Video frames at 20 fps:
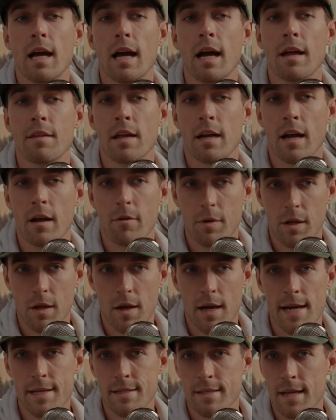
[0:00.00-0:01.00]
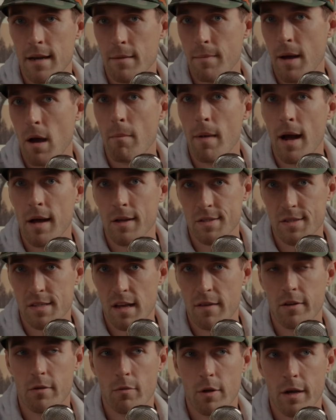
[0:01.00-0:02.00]
And then I realized at about mile
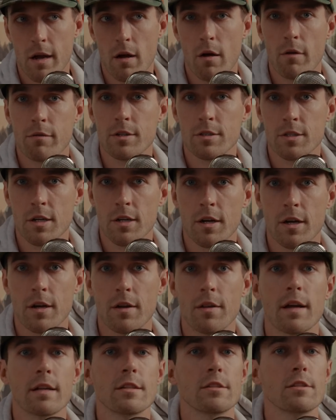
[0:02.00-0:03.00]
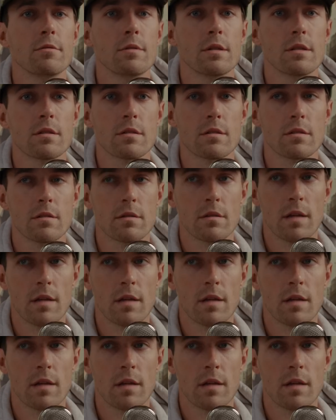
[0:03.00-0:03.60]
7 when I overtook her that she was